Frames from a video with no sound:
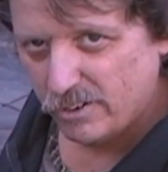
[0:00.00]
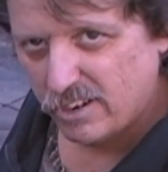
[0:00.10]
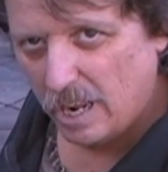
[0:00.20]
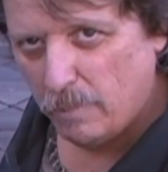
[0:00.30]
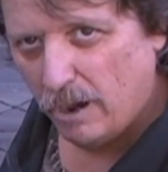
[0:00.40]
we
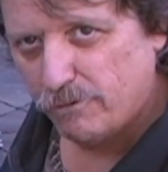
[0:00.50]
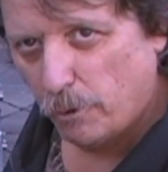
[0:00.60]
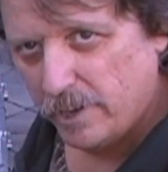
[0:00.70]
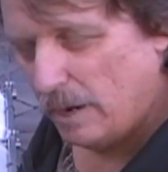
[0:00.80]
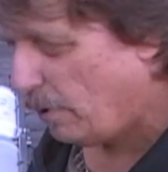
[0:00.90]
just cut them off
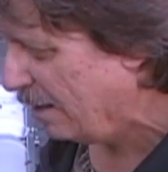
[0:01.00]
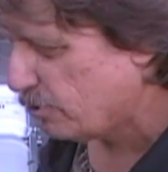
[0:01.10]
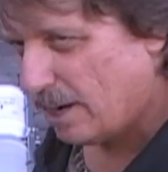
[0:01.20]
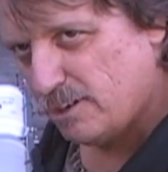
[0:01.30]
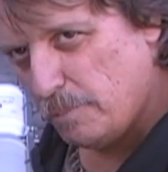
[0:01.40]
48 wide.
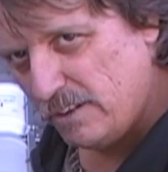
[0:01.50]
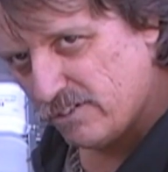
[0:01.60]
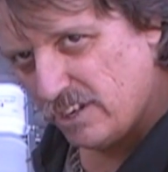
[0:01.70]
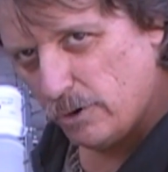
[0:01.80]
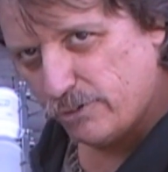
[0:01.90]
So we got two
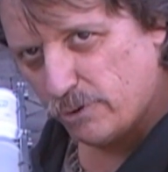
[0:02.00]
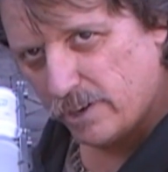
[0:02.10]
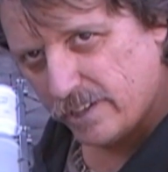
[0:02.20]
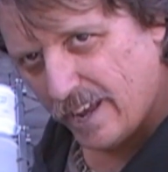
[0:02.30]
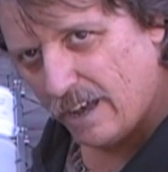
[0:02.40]
pieces of
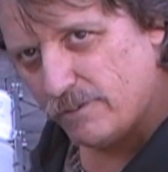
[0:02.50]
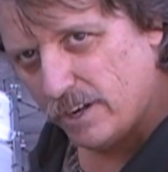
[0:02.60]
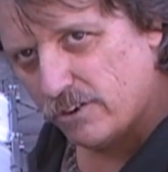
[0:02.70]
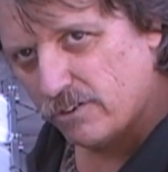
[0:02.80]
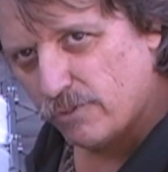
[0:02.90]
Unistrut, the half
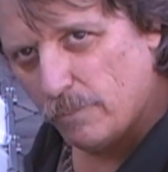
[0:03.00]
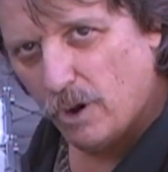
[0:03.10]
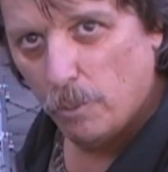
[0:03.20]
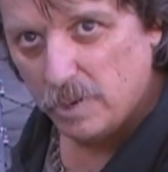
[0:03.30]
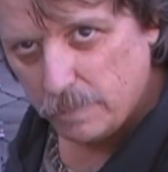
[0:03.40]
inch from
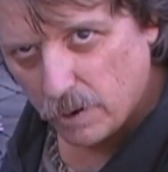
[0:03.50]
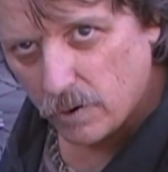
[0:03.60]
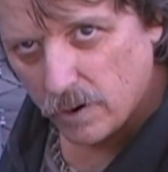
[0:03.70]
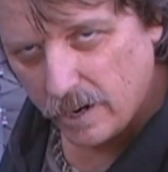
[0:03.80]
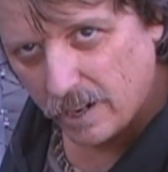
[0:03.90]
Home
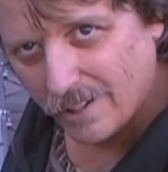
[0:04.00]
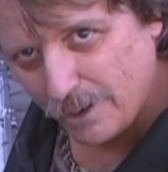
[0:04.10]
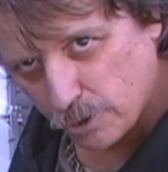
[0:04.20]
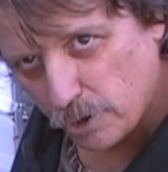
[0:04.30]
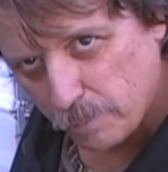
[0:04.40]
Depot in
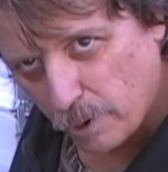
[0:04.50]
electrical